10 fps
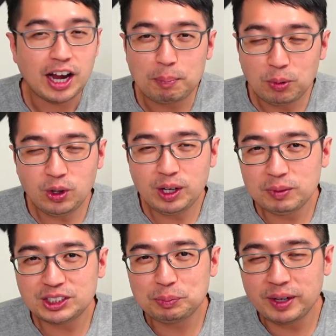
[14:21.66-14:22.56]
I pretty
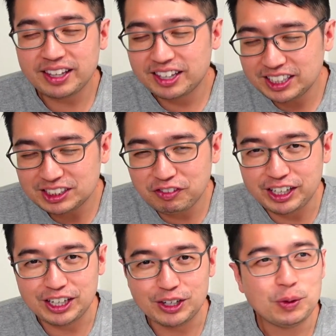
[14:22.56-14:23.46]
much made this
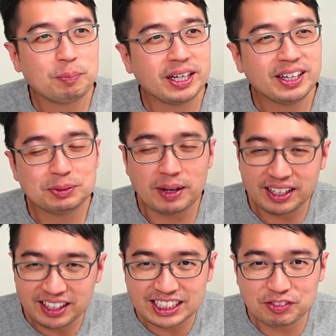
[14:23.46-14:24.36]
video because my
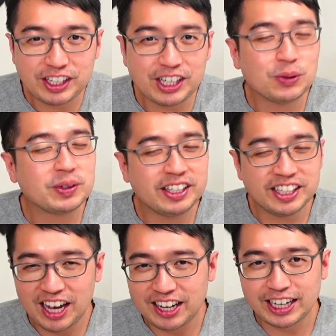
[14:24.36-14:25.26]
last video
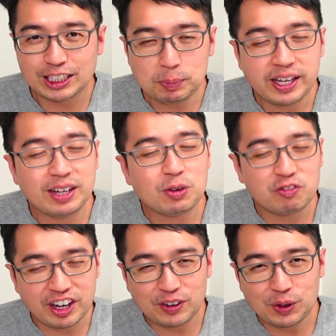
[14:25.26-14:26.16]
did not explain
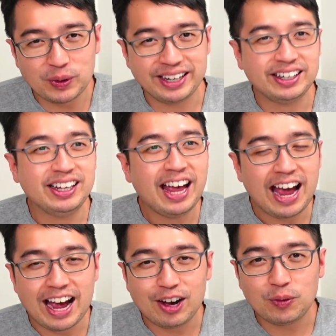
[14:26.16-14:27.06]
very well
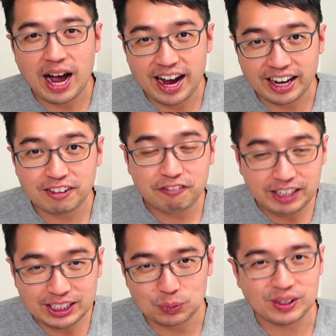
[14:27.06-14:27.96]
how high the
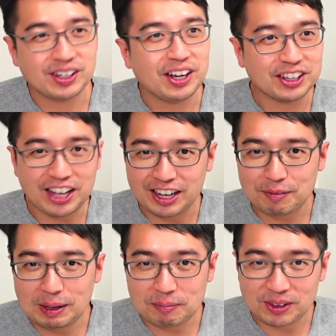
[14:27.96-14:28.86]
fees were. A lot of
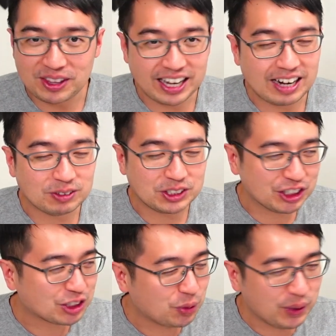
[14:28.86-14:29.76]
people thought I was
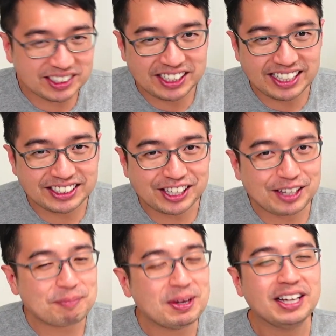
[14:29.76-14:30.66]
just criticizing
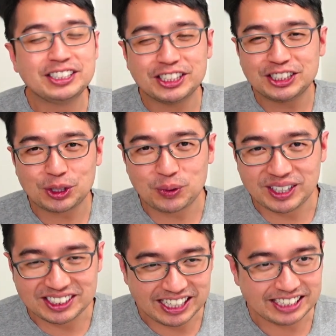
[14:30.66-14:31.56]
them just to
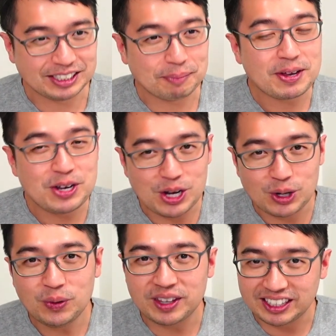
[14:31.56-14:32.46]
criticize them.
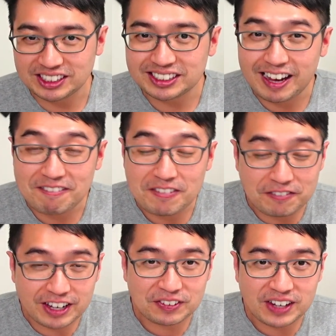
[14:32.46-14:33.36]
No, they just have
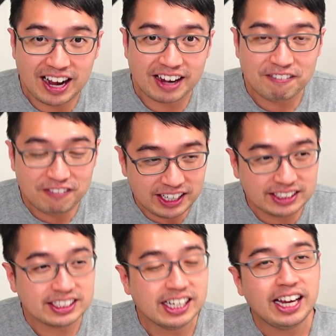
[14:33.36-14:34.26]
very high
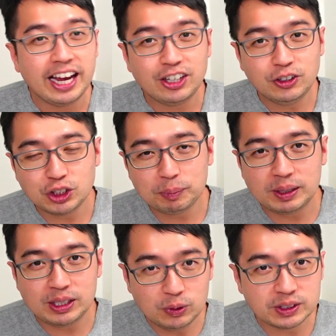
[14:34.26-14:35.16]
fees, and you should
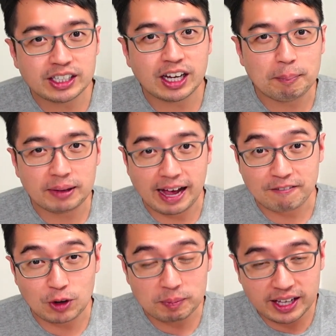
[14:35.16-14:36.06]
be using a
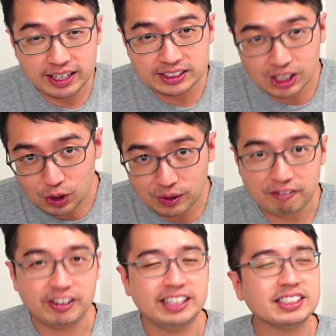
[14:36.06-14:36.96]
platform that has lower
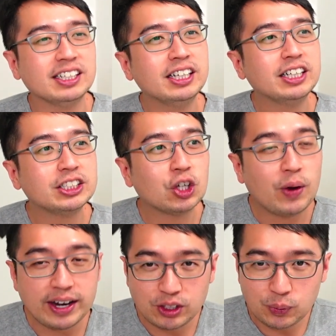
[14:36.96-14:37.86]
fees.
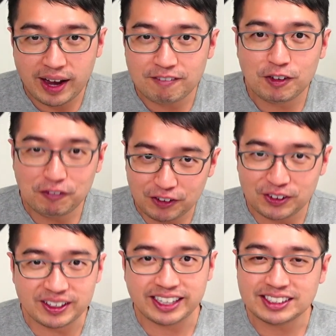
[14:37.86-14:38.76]
So I do have
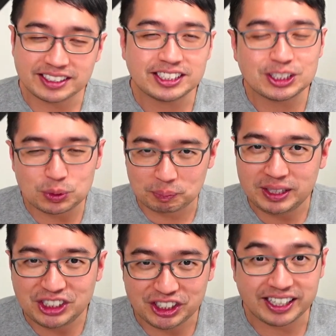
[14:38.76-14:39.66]
referral links. This is
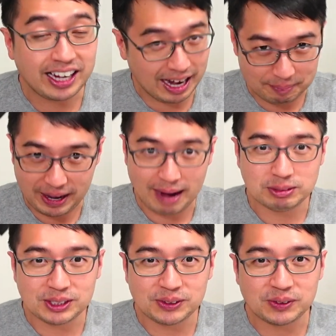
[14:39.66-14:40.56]
me shilling. I'm
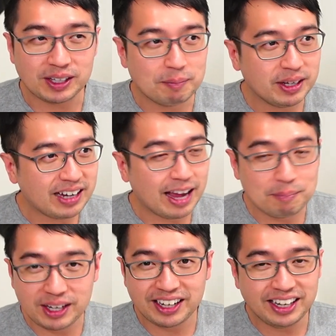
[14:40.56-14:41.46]
absolutely
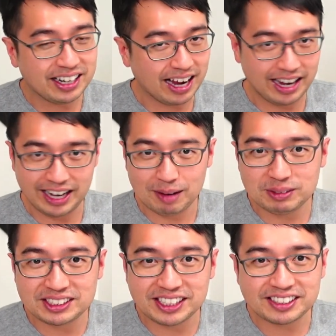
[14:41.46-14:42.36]
admitting it. I am
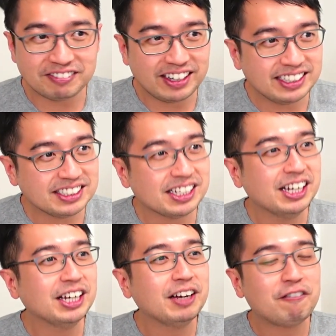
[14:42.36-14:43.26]
incentivized
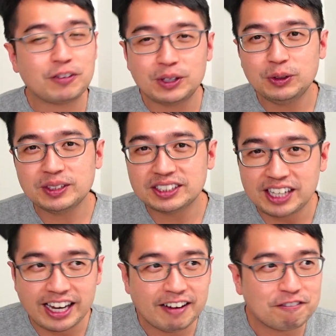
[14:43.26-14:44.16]
for you to
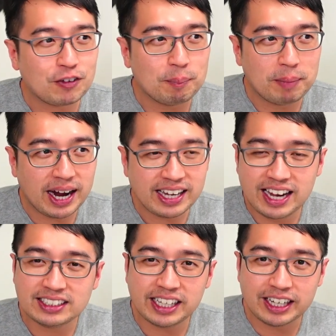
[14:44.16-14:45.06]
sign up for
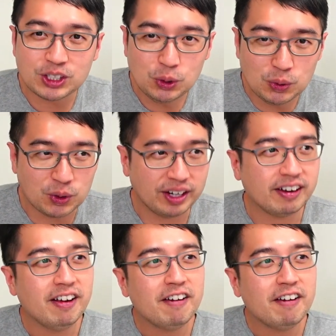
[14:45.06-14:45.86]
Binance and KuCoin.